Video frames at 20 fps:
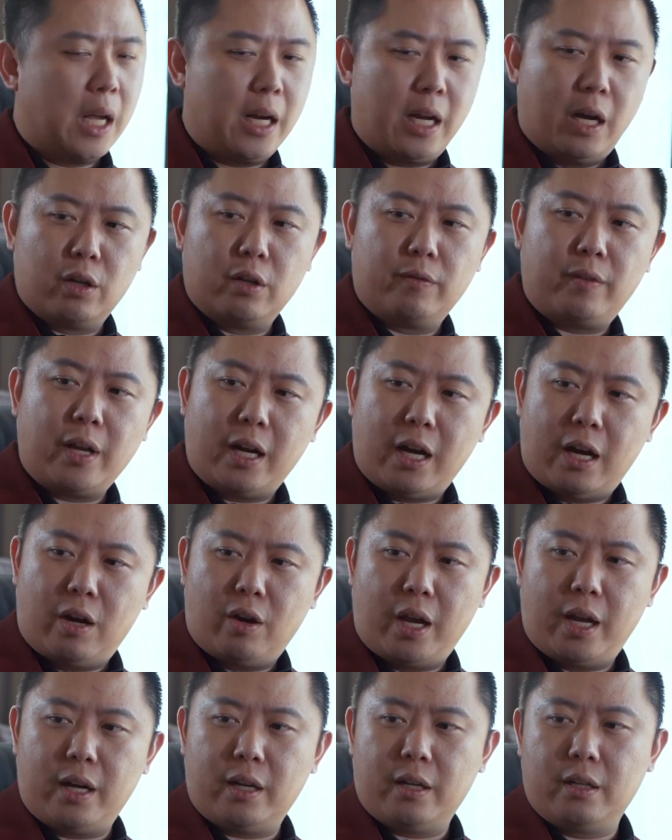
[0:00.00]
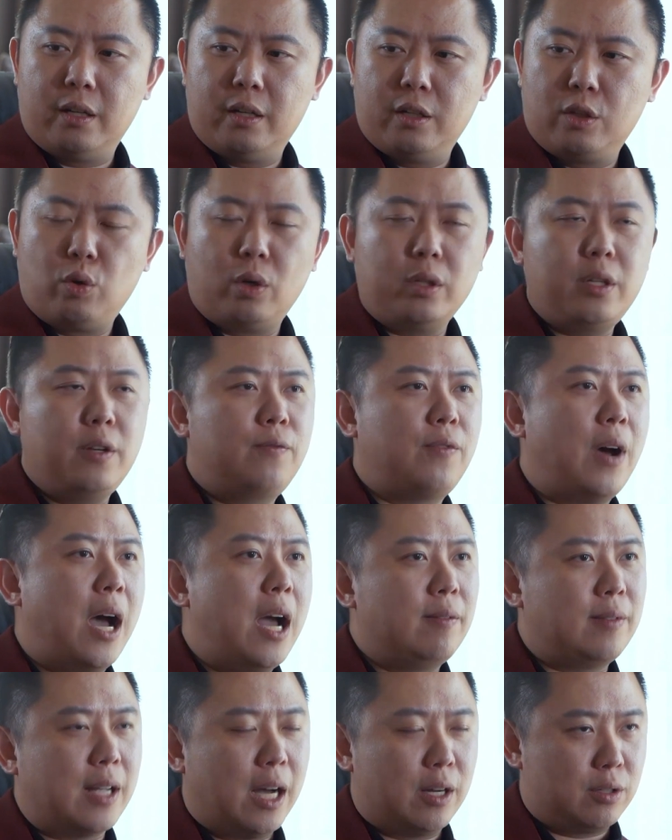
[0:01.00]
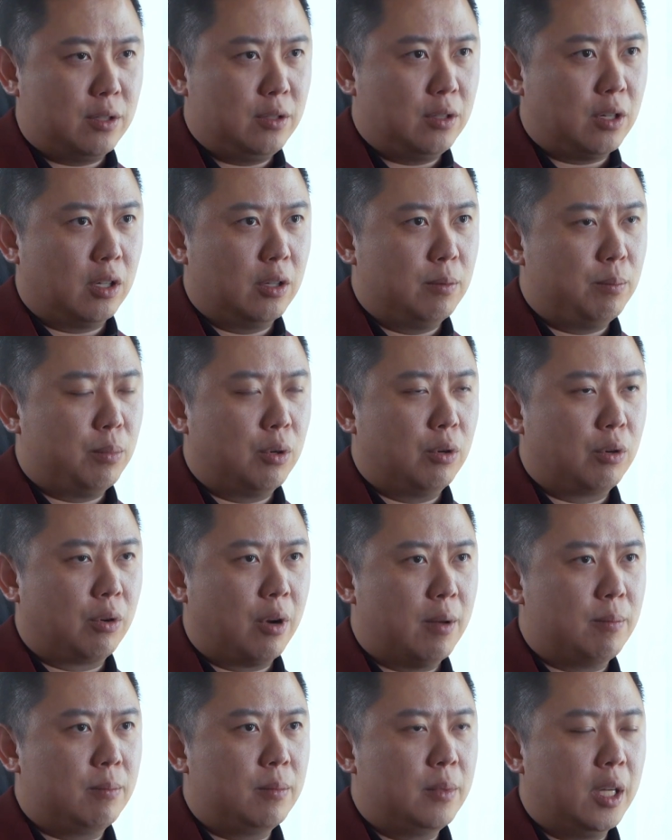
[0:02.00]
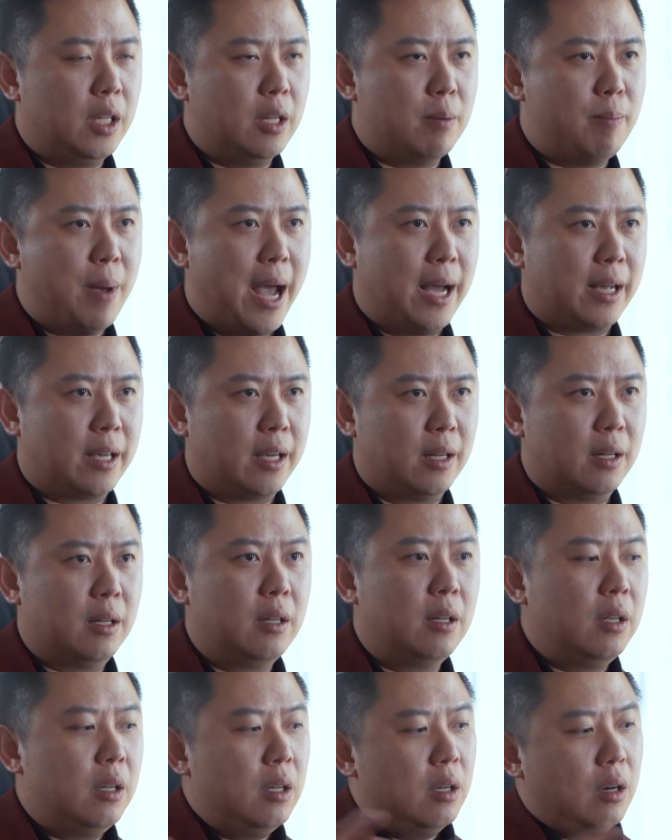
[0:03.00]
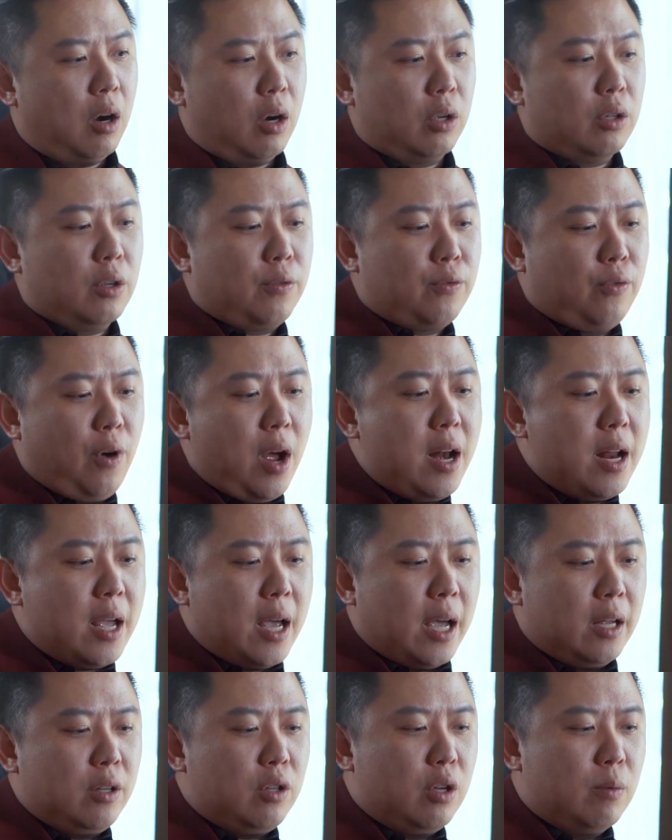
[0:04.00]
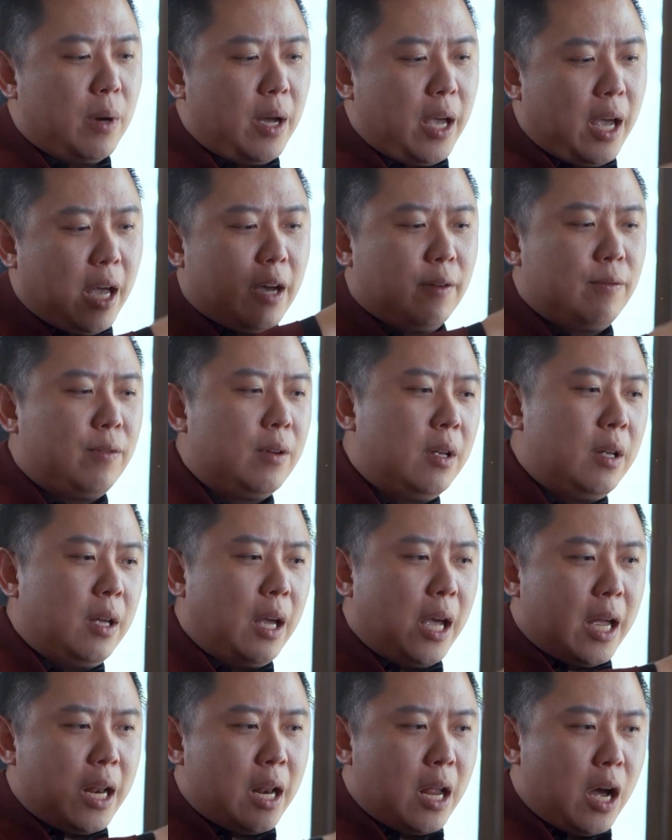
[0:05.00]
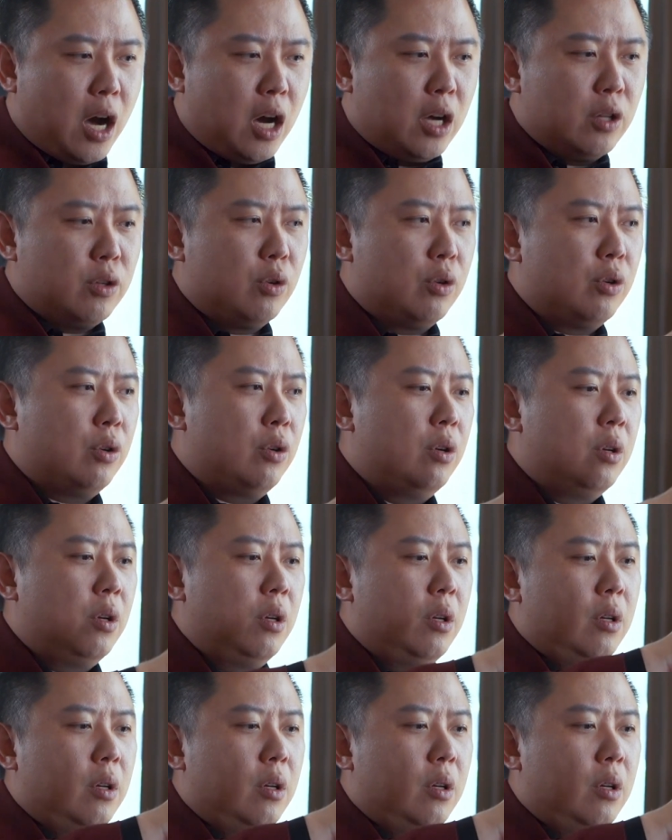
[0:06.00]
And out of that, I'll add a $25,000 program in the back end. On the front end, you might have another